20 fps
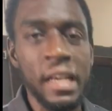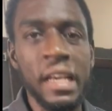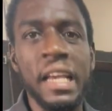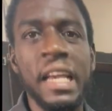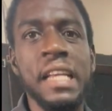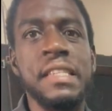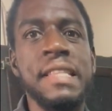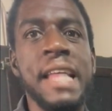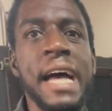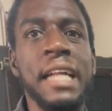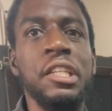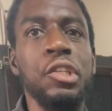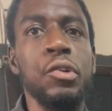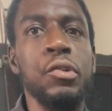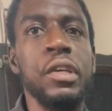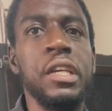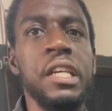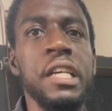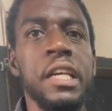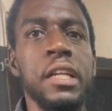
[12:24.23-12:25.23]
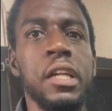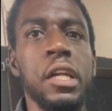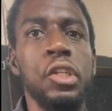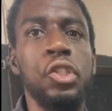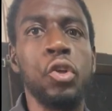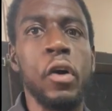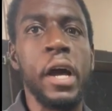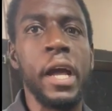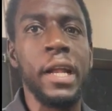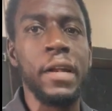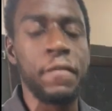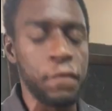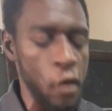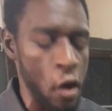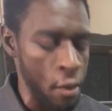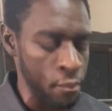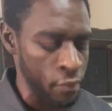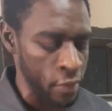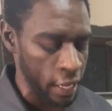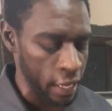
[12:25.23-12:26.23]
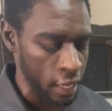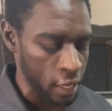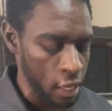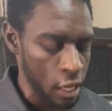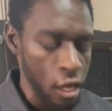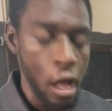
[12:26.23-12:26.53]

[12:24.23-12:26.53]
is that you heat the joint from the